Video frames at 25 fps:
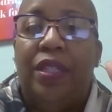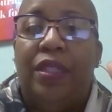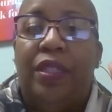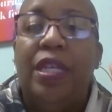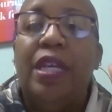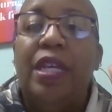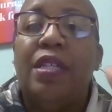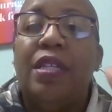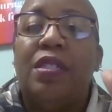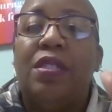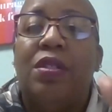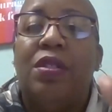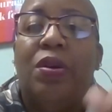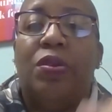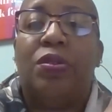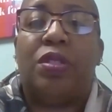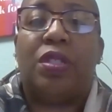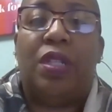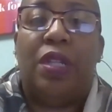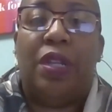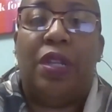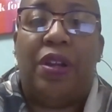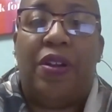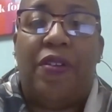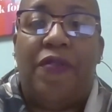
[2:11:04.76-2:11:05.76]
This
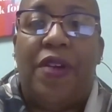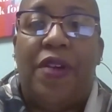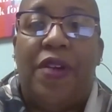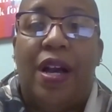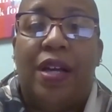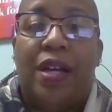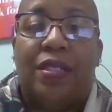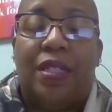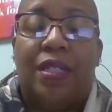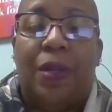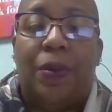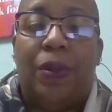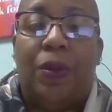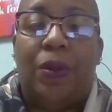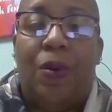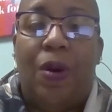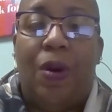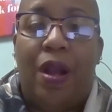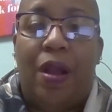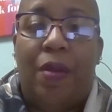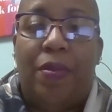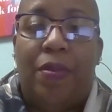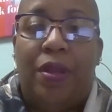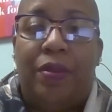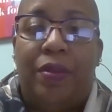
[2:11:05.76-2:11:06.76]
notice clarifies that
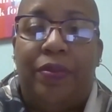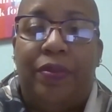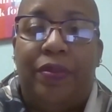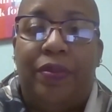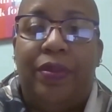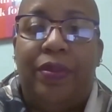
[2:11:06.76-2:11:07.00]
requirement.